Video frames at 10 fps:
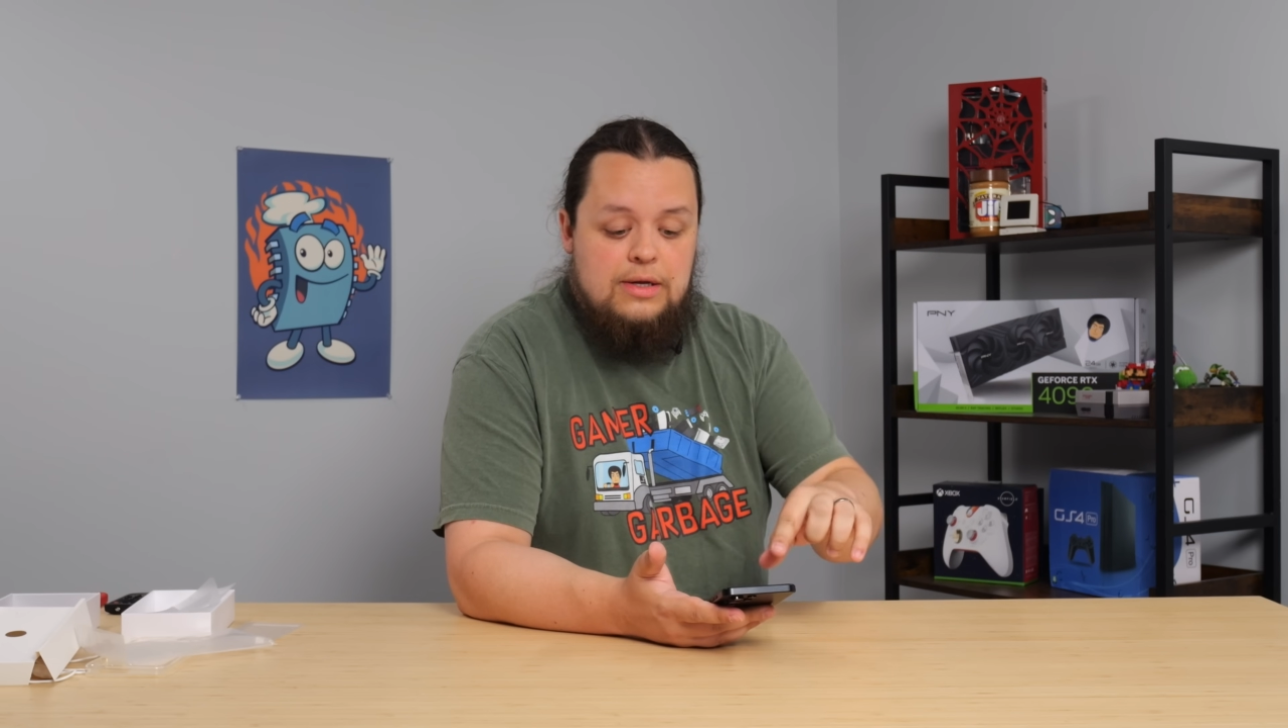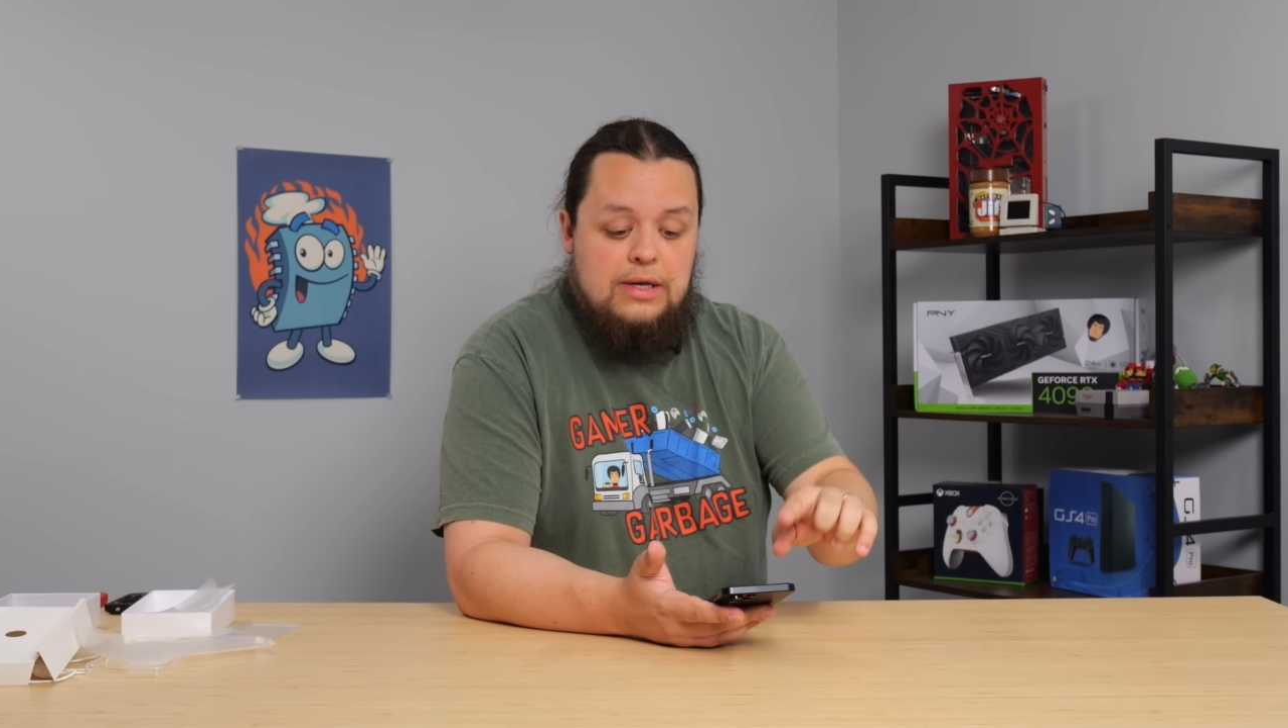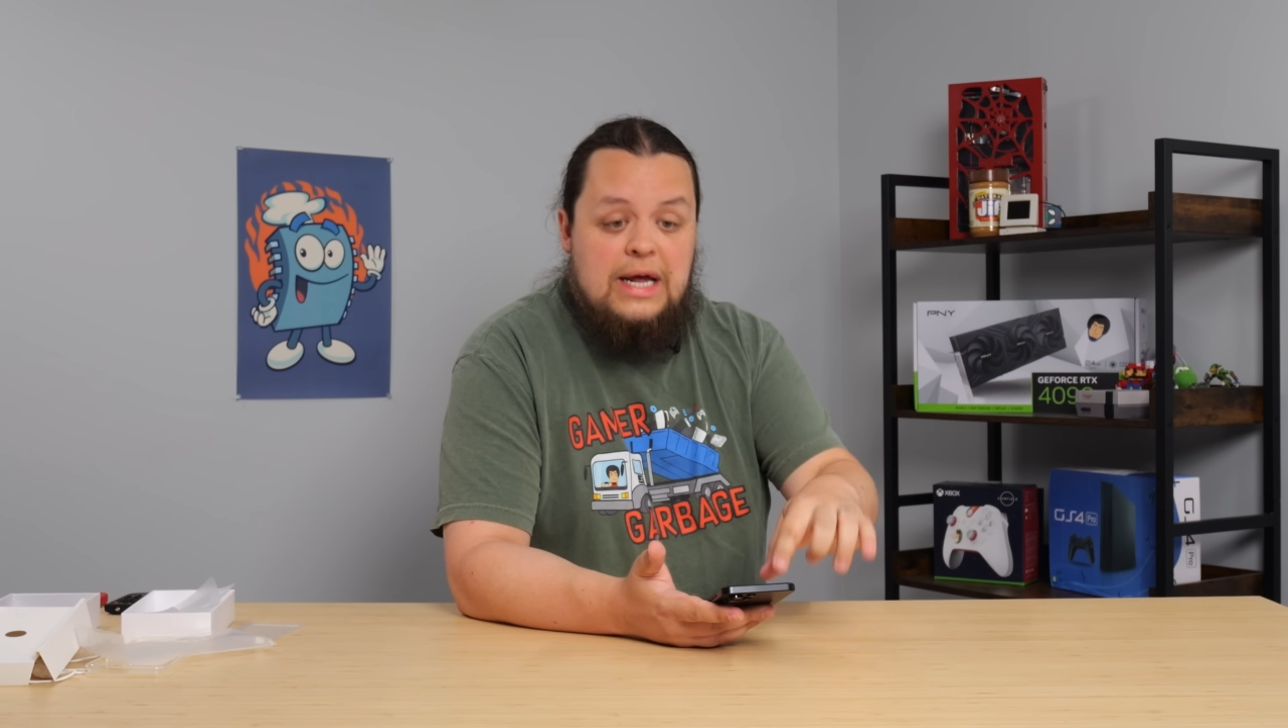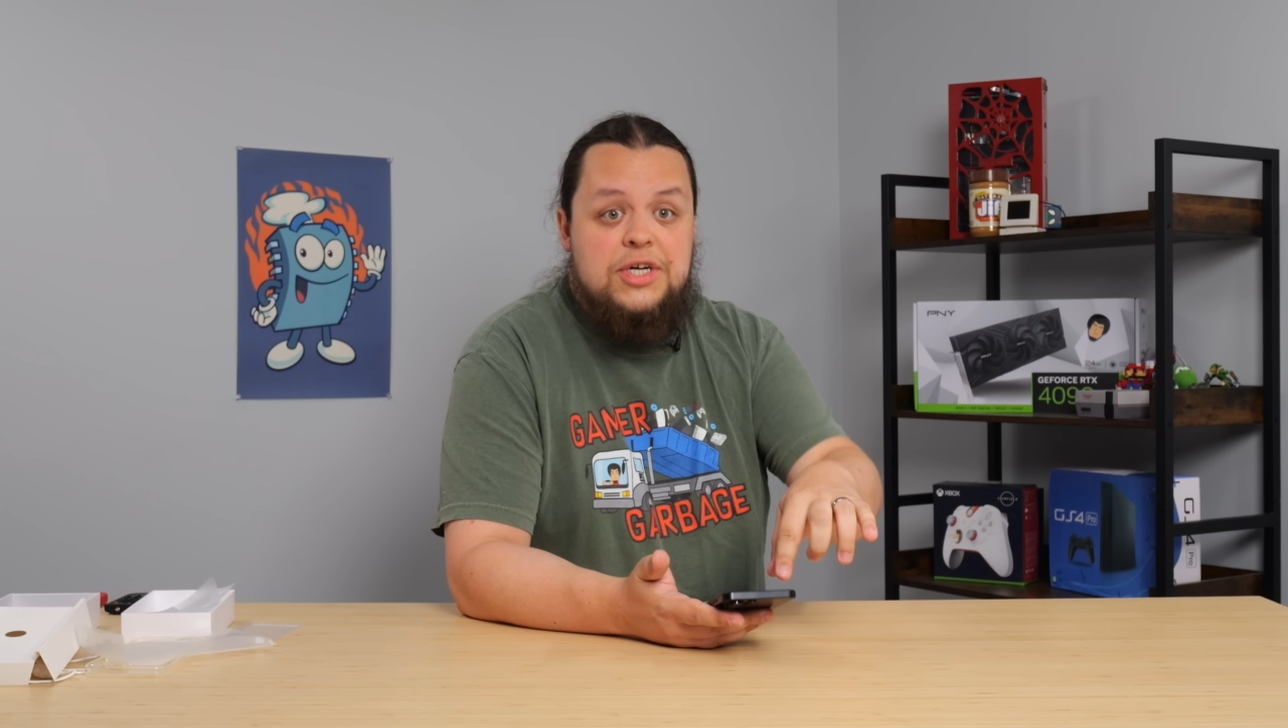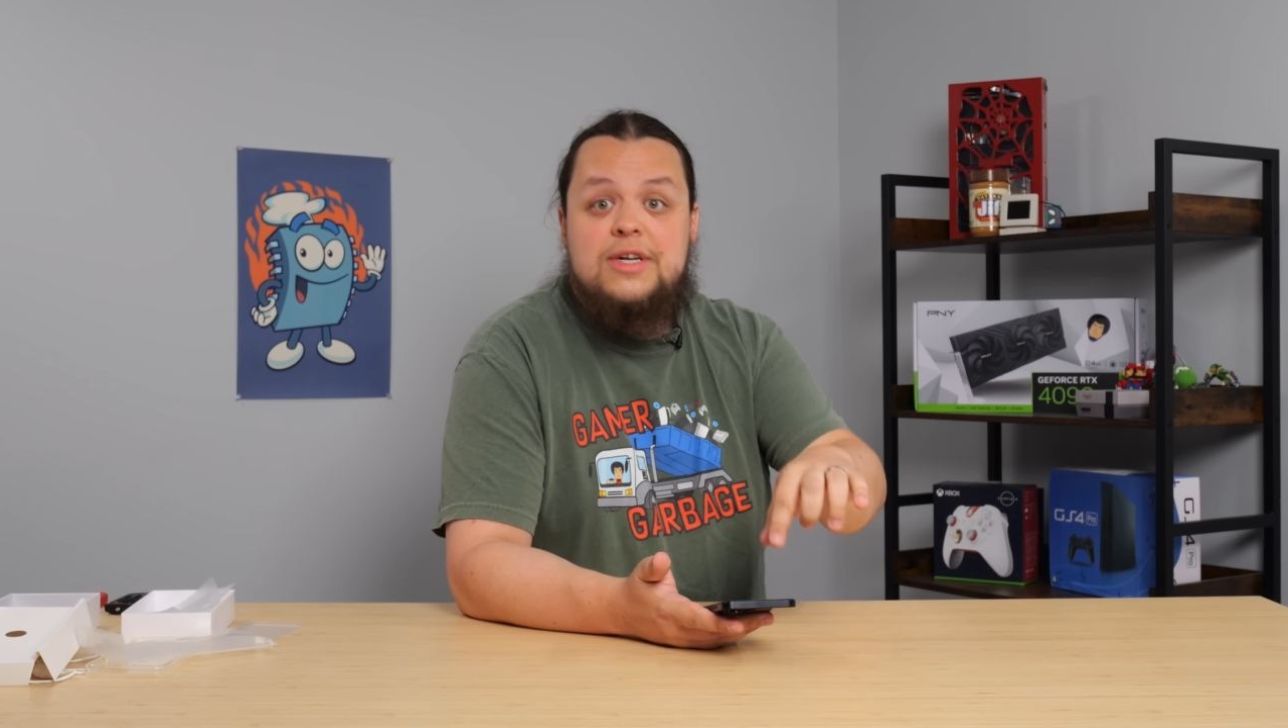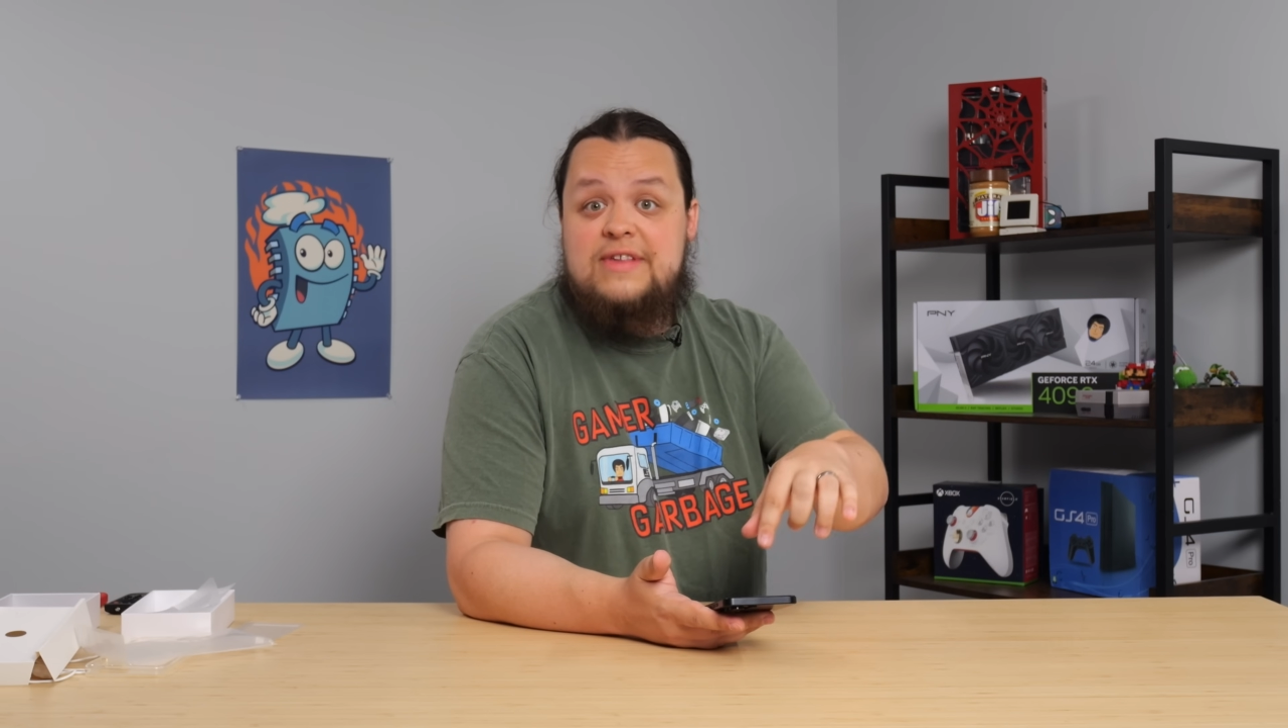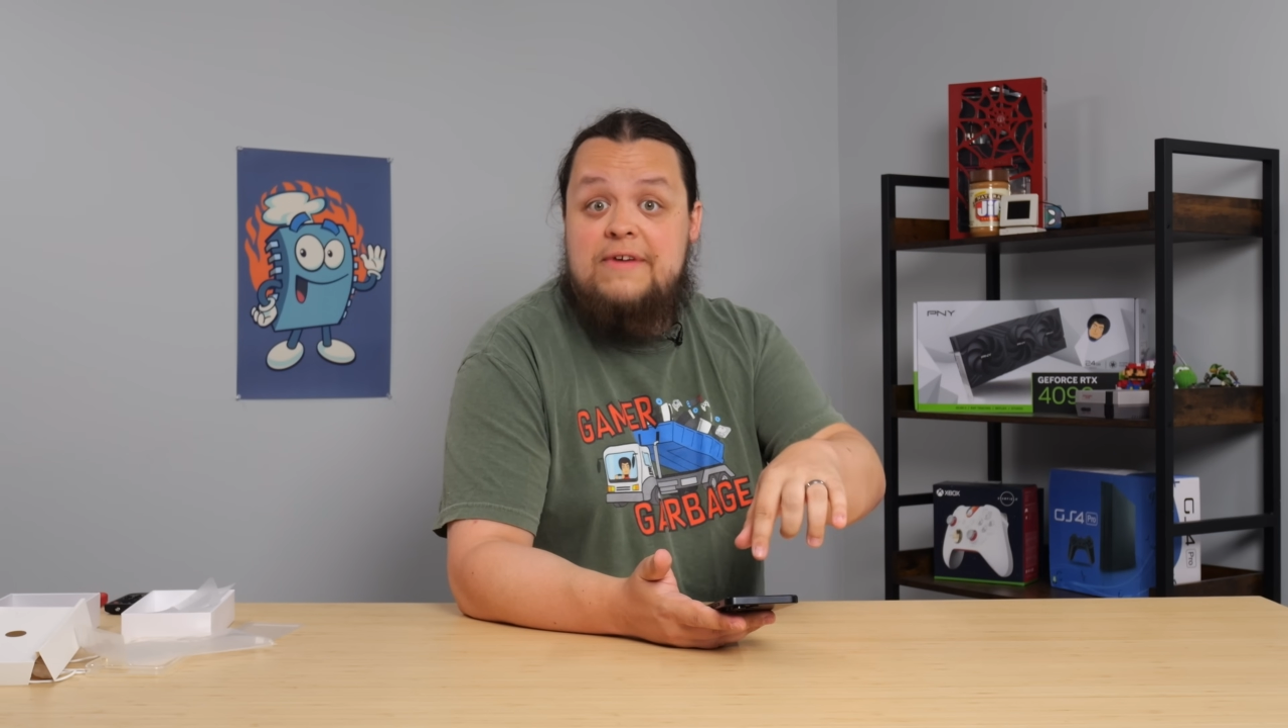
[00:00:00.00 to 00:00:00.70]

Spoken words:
It actually does